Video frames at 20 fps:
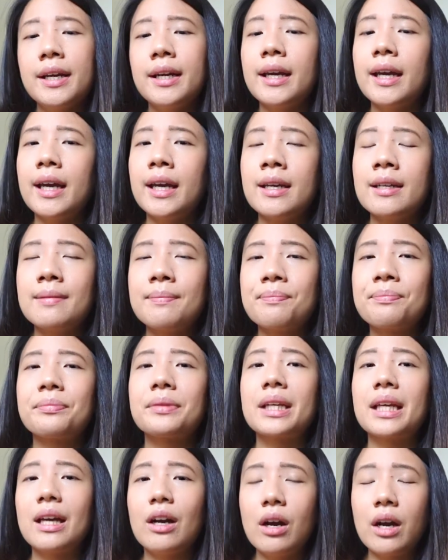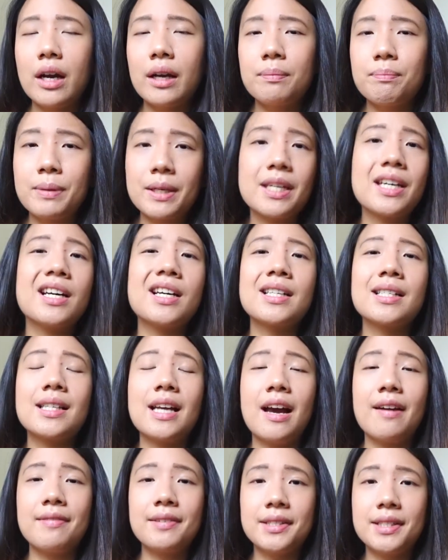and because
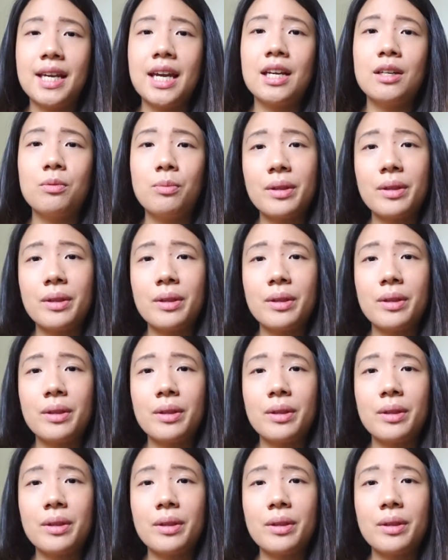I've stayed